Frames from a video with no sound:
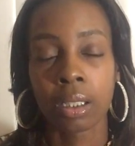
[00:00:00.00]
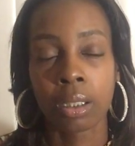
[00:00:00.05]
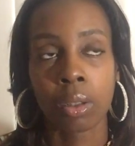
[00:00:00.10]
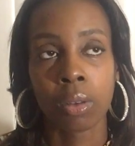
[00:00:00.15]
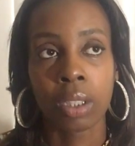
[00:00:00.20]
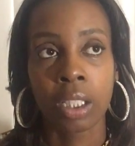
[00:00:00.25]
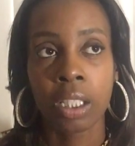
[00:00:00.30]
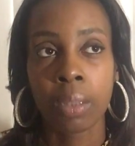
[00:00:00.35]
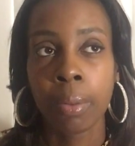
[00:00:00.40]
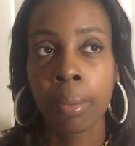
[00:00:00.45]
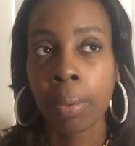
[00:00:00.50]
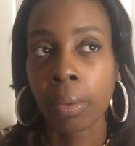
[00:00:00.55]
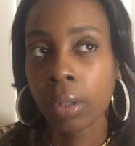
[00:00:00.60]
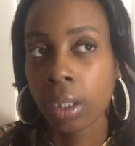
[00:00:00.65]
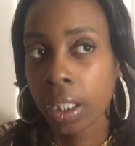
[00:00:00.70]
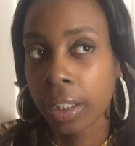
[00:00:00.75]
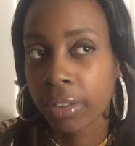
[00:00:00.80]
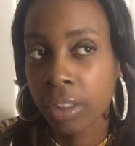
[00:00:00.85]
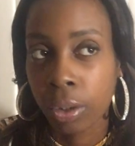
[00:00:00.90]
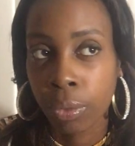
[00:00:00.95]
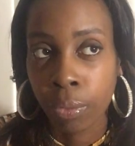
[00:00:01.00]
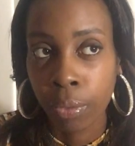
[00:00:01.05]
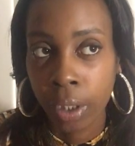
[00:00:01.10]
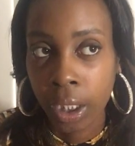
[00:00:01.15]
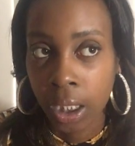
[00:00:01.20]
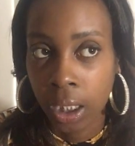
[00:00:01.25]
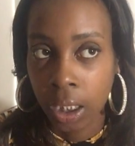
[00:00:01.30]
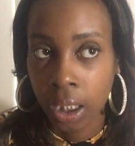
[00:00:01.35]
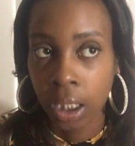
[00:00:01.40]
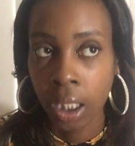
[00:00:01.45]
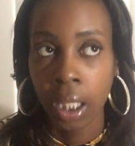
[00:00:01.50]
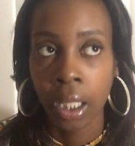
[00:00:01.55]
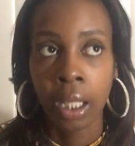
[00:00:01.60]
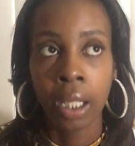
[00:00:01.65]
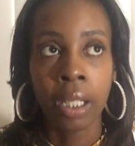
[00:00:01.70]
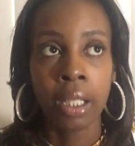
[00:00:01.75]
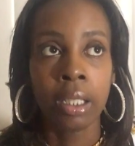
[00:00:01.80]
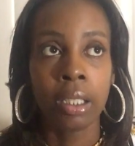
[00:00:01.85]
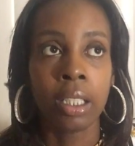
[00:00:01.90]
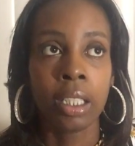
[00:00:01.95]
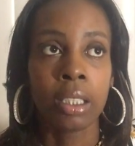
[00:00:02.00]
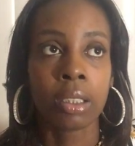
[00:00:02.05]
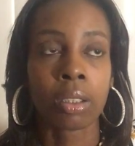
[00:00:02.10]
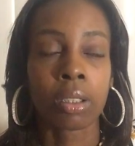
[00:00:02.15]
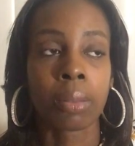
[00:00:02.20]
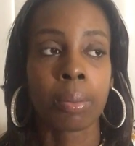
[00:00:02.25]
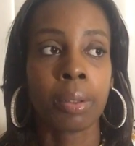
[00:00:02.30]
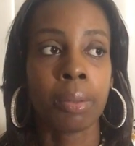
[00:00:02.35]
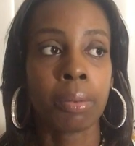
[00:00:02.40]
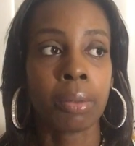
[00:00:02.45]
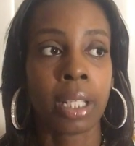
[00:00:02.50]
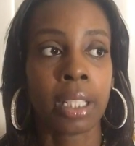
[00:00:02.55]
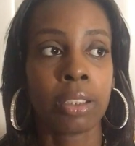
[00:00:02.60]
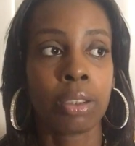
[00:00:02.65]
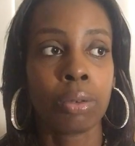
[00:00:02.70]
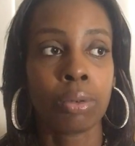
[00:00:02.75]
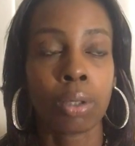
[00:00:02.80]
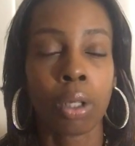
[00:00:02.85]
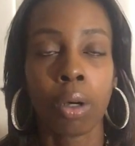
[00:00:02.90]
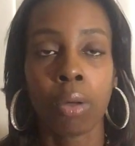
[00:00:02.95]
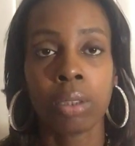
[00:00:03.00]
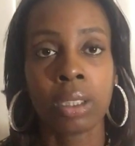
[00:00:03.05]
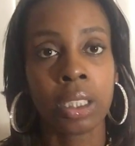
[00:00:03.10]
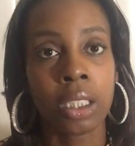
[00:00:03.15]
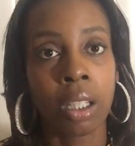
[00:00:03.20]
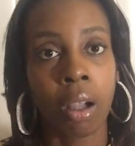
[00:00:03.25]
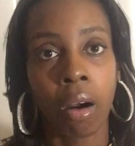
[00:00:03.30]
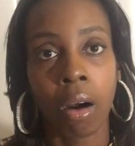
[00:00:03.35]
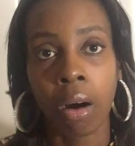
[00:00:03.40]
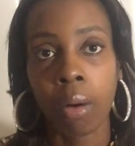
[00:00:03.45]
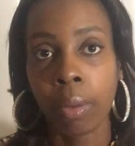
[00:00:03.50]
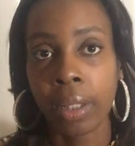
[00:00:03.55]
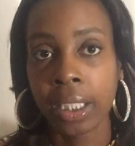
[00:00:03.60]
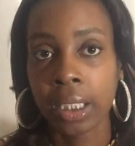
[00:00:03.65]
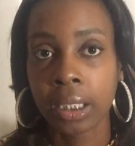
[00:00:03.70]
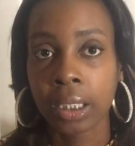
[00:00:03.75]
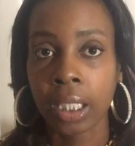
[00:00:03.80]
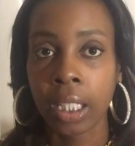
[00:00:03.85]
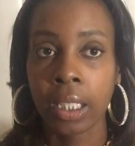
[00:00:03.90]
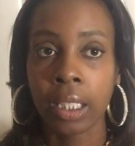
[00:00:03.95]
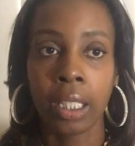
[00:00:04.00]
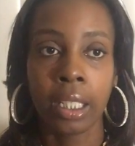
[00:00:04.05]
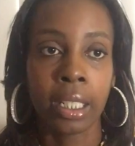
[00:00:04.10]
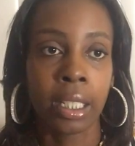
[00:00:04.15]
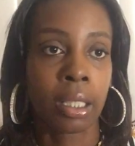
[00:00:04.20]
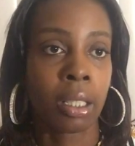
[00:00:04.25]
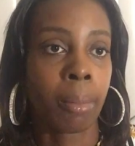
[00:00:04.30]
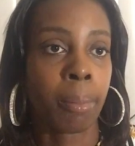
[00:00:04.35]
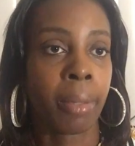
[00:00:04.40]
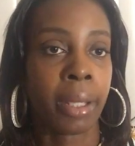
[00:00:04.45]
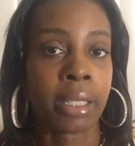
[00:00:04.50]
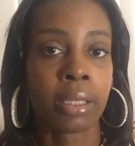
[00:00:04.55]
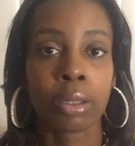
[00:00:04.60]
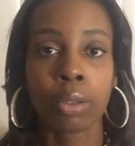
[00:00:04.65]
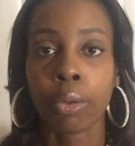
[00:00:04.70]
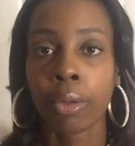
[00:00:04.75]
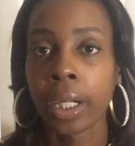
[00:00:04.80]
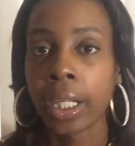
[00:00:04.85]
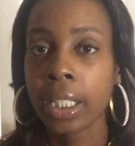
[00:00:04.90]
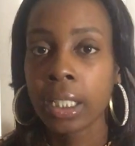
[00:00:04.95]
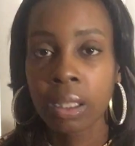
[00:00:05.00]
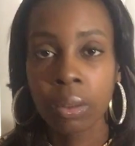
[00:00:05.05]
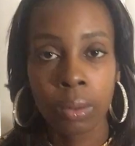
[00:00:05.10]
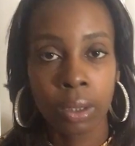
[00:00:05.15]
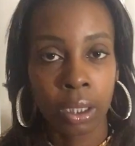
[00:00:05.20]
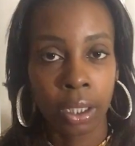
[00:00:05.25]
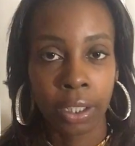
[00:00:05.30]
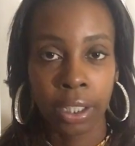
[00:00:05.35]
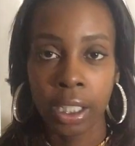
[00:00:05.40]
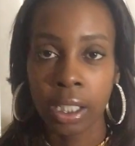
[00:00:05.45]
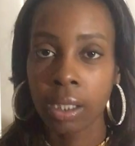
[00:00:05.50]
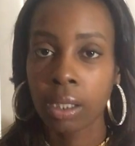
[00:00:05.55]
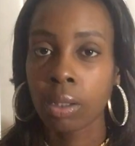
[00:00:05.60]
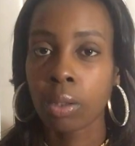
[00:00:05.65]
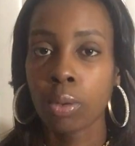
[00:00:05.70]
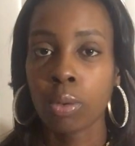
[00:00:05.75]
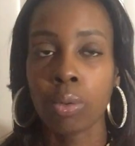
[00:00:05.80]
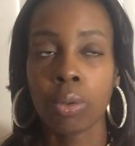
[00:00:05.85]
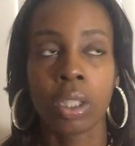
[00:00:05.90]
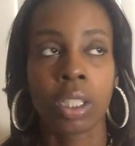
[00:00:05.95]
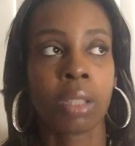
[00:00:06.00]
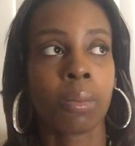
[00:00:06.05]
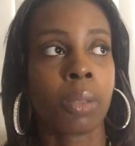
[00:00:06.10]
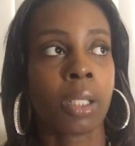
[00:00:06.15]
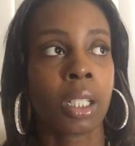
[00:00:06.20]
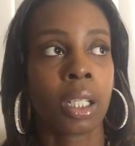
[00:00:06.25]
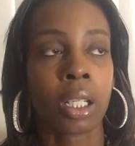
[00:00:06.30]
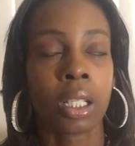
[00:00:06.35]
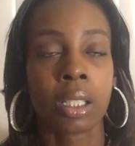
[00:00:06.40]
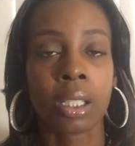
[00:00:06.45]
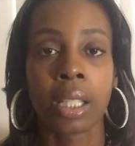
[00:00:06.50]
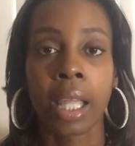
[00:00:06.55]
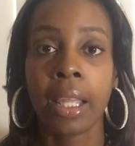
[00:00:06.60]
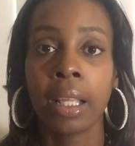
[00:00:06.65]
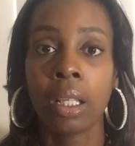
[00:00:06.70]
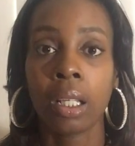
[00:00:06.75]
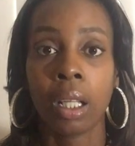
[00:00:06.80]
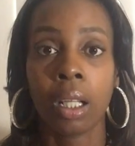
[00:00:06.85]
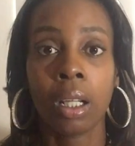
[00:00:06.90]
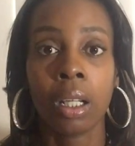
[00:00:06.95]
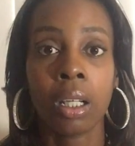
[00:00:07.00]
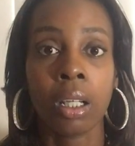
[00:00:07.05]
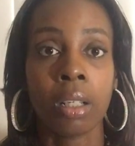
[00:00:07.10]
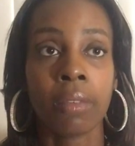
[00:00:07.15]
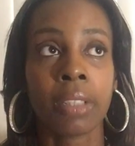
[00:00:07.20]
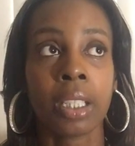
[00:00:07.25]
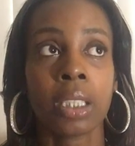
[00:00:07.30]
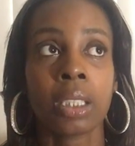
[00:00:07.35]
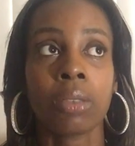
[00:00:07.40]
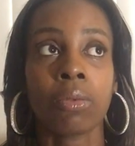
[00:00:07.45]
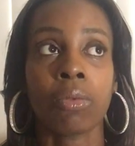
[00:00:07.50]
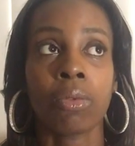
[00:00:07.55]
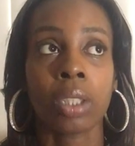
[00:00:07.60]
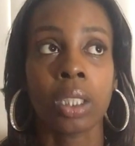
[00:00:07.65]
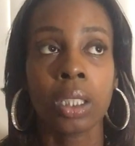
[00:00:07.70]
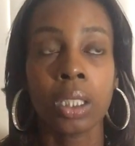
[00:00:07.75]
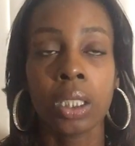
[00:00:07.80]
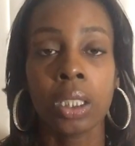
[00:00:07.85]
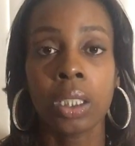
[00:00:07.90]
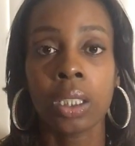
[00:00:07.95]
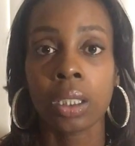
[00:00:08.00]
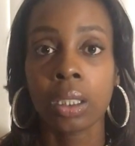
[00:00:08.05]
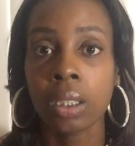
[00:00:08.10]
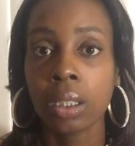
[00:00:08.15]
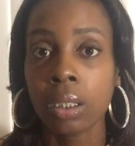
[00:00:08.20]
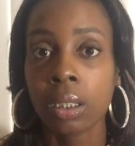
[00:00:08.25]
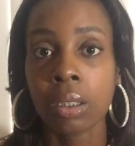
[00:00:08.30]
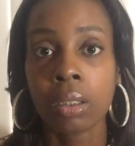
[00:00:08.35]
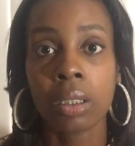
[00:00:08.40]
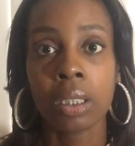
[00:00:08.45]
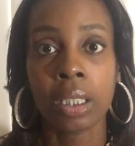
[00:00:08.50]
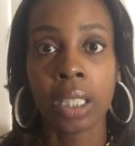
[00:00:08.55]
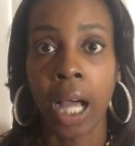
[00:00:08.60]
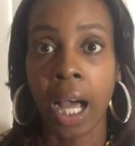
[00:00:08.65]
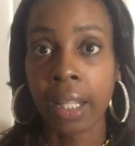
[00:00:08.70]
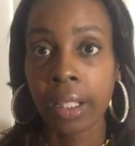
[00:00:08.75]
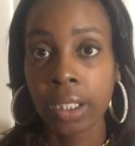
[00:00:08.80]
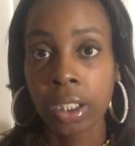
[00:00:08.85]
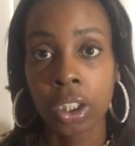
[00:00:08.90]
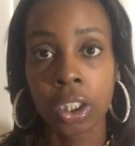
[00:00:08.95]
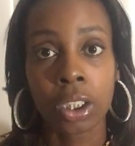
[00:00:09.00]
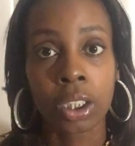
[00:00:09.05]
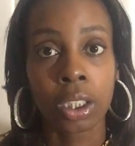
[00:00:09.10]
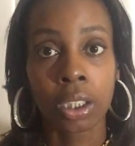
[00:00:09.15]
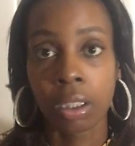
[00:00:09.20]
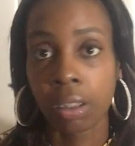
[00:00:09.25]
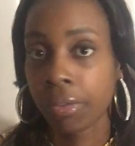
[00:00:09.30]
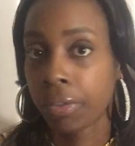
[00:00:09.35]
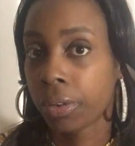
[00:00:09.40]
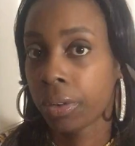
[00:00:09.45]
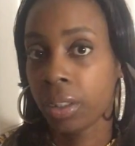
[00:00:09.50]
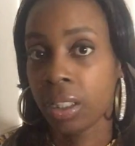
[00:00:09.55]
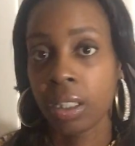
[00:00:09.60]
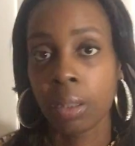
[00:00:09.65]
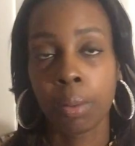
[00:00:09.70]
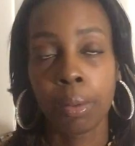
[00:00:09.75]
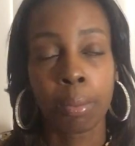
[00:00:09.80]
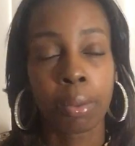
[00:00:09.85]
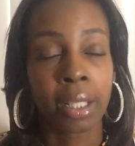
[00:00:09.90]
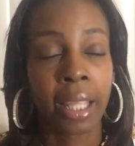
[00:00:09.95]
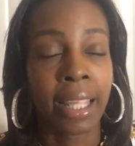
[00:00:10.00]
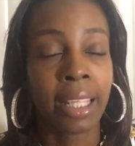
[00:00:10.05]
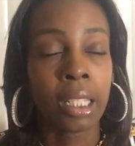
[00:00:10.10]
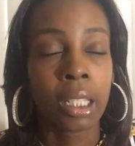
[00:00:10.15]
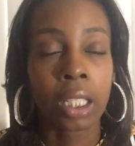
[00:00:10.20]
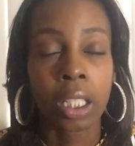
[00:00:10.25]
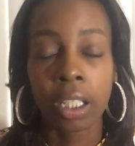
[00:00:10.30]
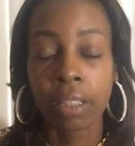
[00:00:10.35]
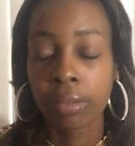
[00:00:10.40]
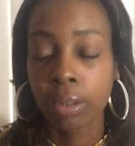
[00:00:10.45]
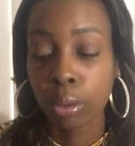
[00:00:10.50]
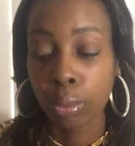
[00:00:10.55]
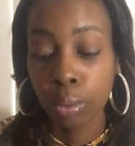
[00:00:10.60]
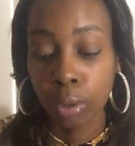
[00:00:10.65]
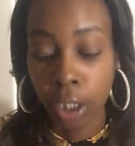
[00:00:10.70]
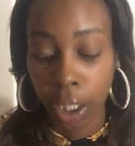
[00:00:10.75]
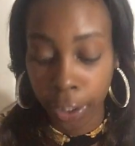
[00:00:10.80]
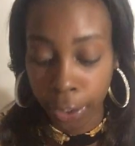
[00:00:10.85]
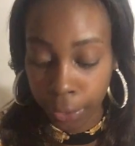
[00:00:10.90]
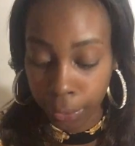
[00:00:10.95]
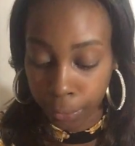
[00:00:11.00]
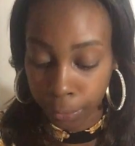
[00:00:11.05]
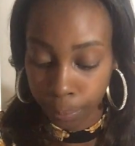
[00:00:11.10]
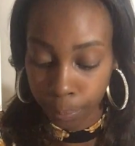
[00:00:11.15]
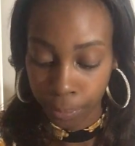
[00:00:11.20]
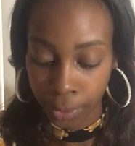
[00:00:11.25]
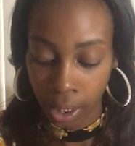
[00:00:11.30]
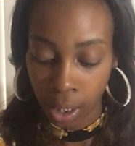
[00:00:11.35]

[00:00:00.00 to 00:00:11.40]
So these people love to read. These are the people that, you know, see always studying, get the best grades when they're in school, just because they love. It's really good. Knowledge is good for these people. They love to learn.